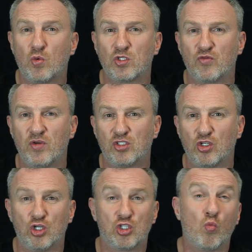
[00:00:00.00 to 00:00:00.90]
want to
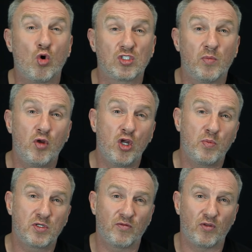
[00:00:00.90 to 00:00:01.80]
research what's the
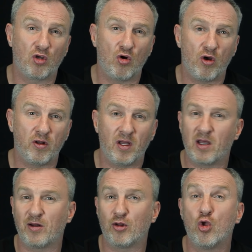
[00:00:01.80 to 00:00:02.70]
purpose of the coin
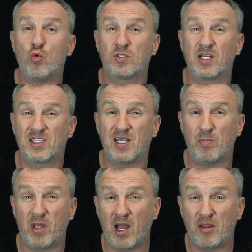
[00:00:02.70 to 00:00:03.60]
and who's the team
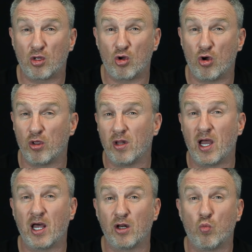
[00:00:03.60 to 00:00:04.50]
behind the coin
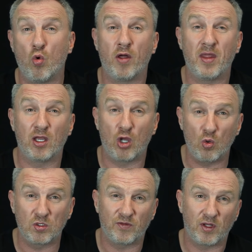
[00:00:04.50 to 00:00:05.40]
and what are their
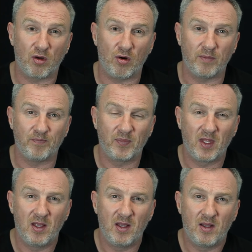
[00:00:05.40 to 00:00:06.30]
goals for the coin.
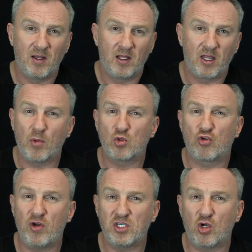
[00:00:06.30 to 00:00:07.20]
The most
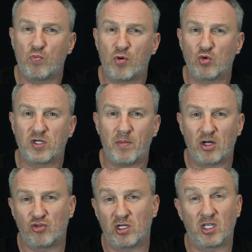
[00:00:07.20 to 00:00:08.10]
critical project
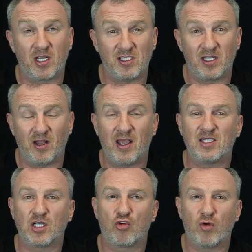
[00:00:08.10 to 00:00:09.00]
metric to consider
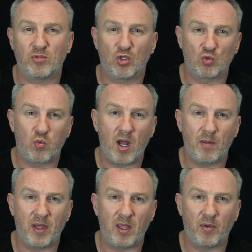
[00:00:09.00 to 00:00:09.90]
is a crypto's white
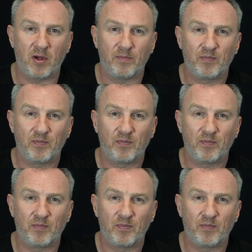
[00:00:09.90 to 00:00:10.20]
paper.